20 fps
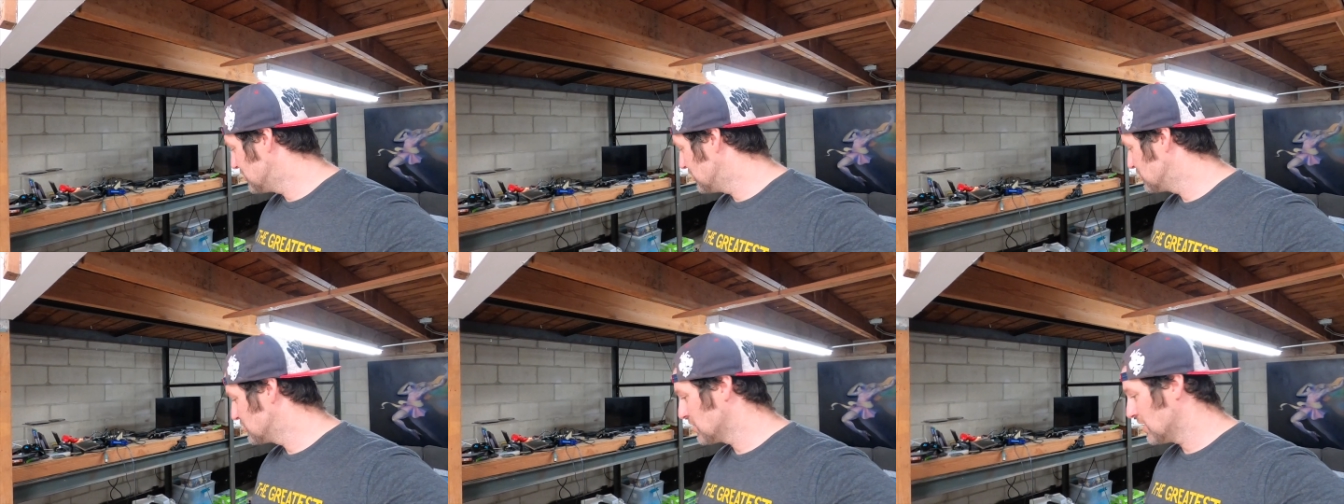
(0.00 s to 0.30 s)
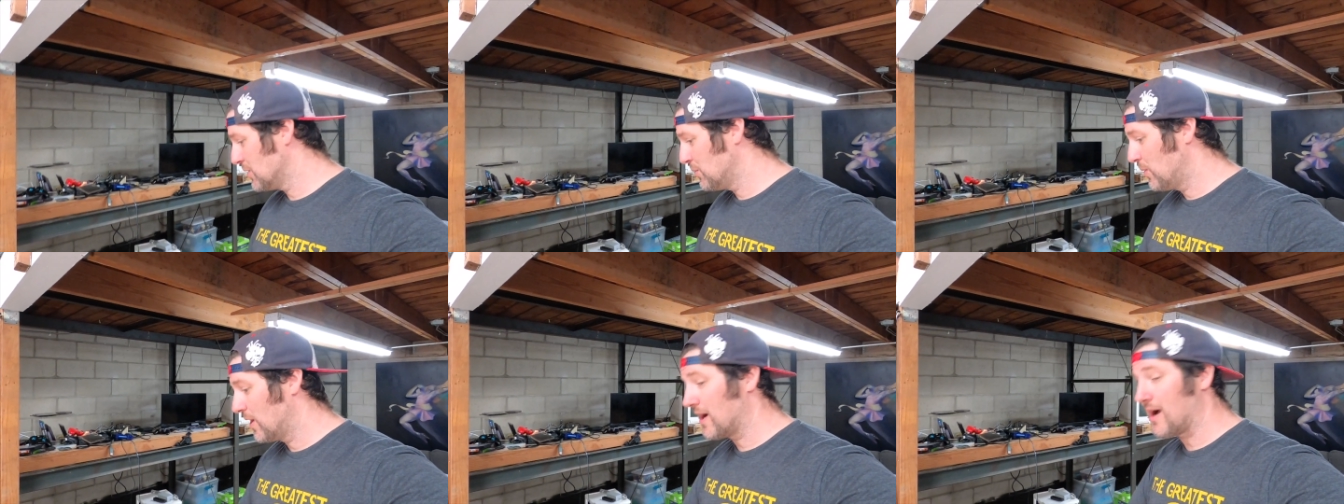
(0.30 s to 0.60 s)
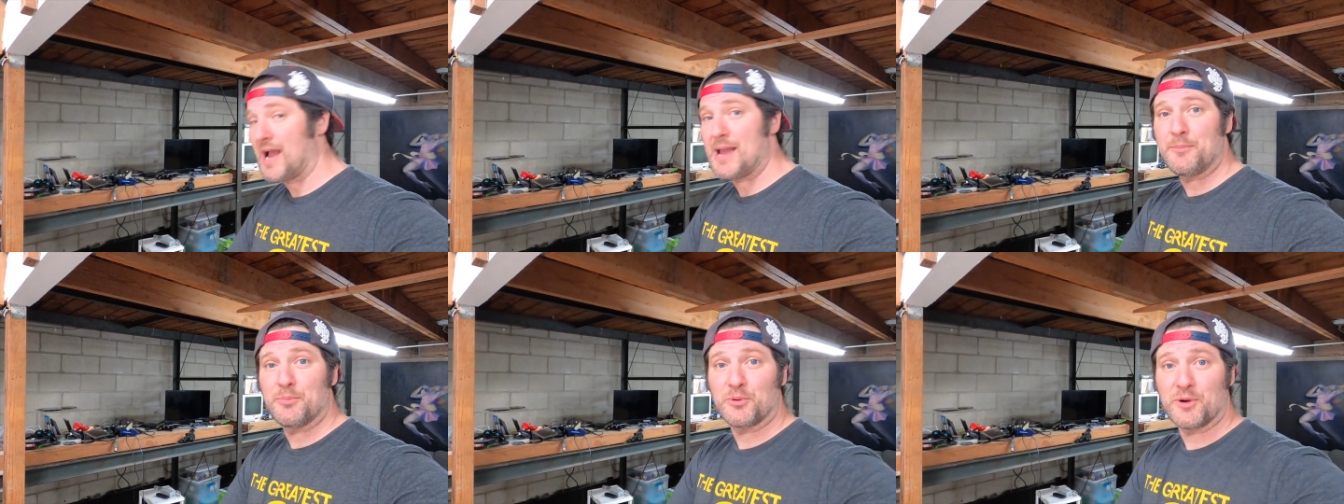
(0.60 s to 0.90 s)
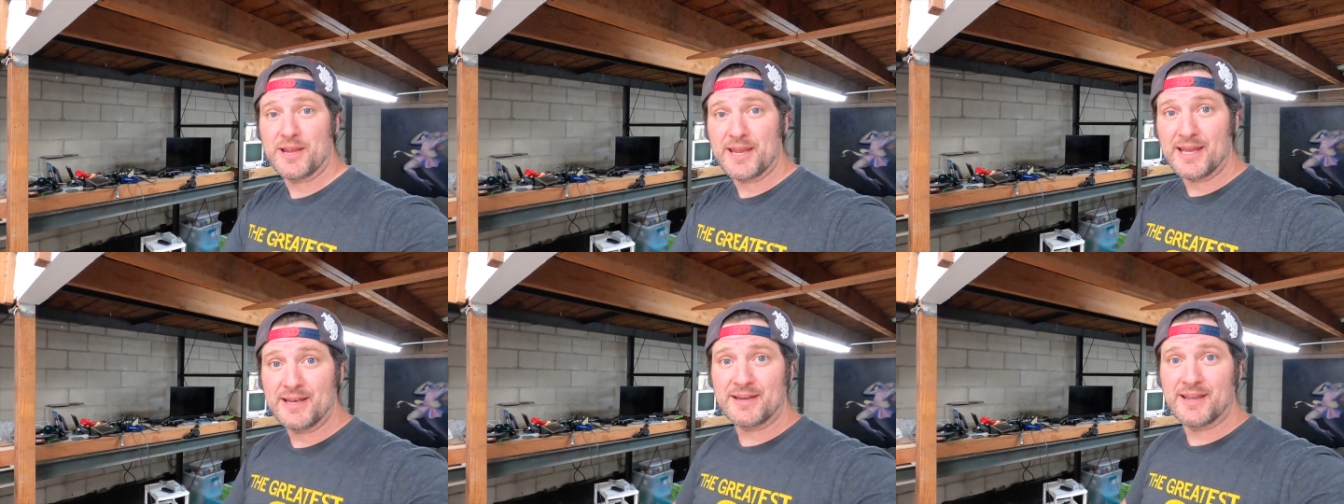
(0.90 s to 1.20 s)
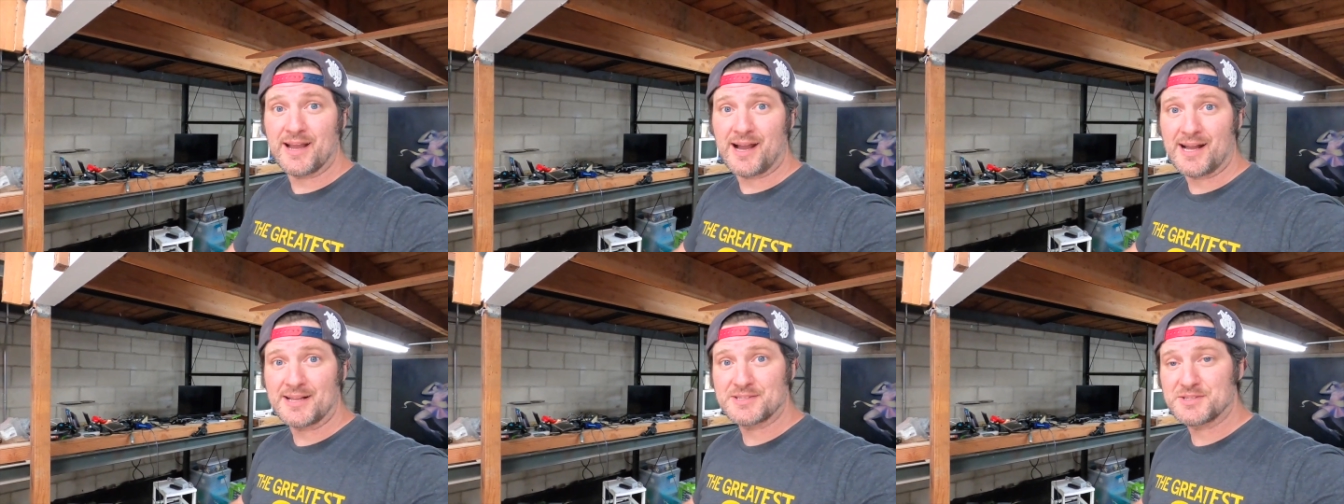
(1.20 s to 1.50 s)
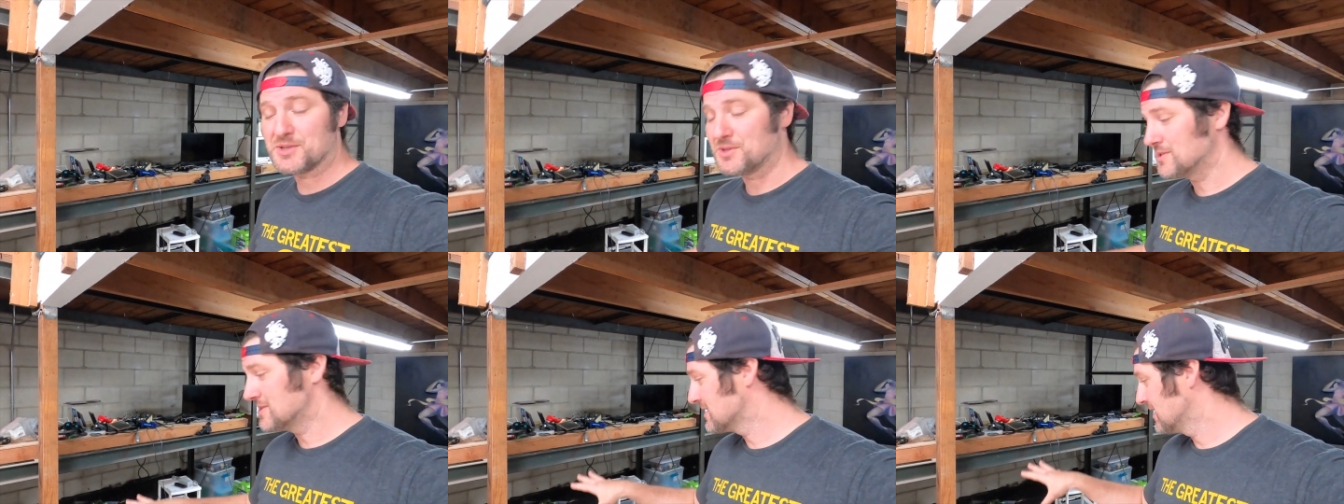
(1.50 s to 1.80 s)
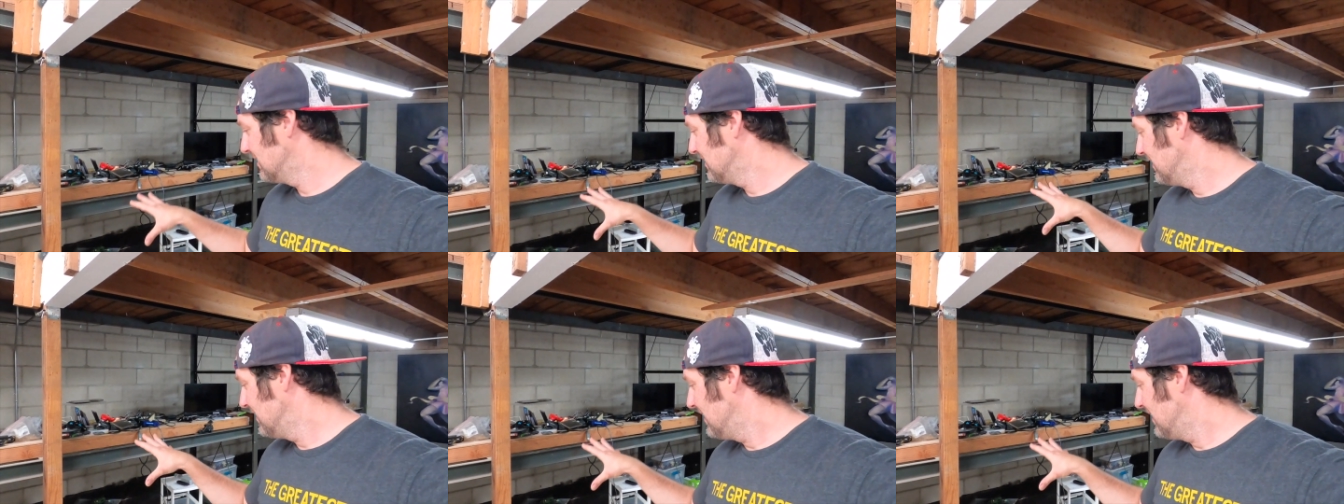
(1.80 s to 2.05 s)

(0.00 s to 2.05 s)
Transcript: usually where I bring in consoles.